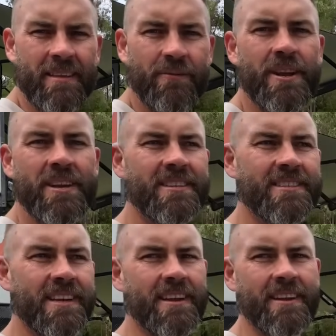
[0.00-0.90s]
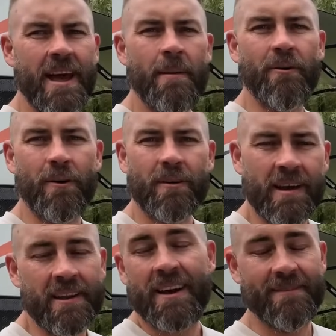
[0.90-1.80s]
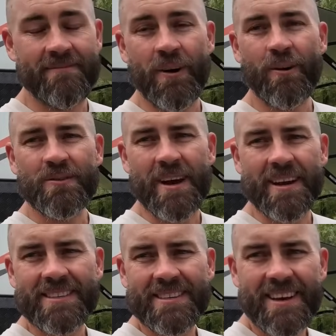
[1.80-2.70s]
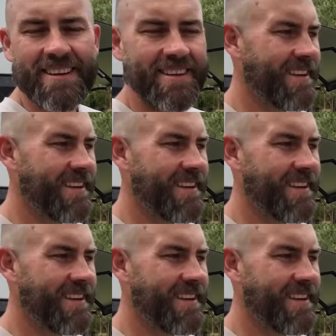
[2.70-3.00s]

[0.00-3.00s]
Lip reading: 3 Nissans and an Amarok, a Volkswagen, so